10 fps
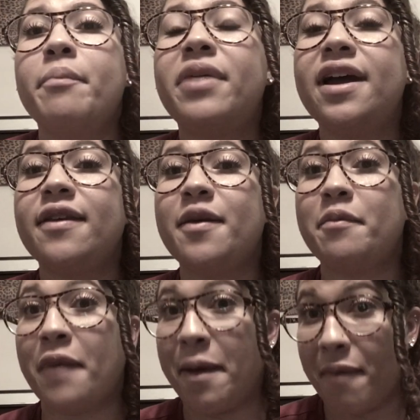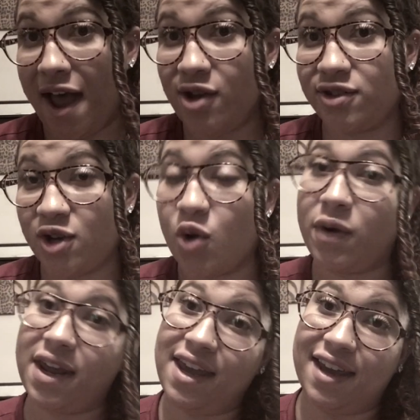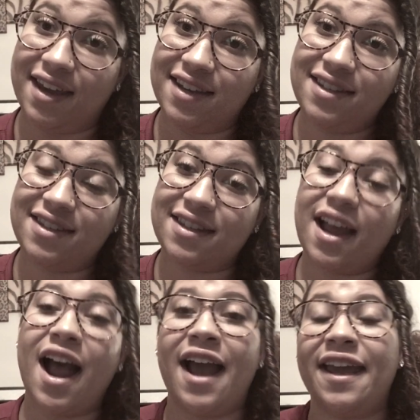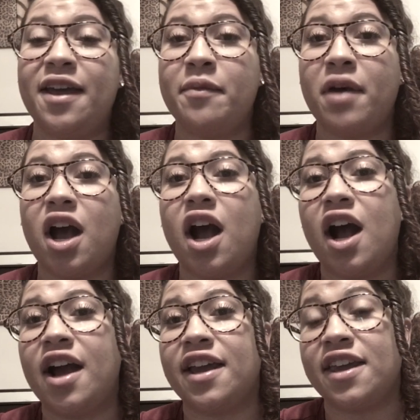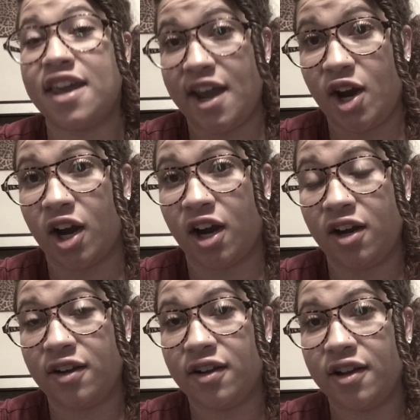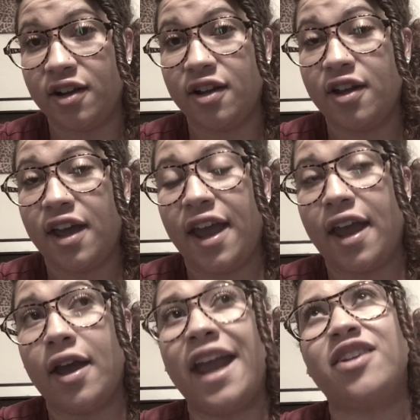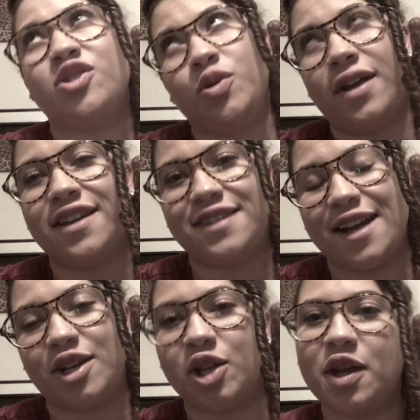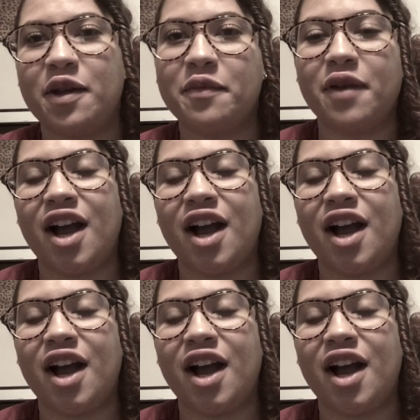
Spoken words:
But my milestone is I am a year and 2 days technically.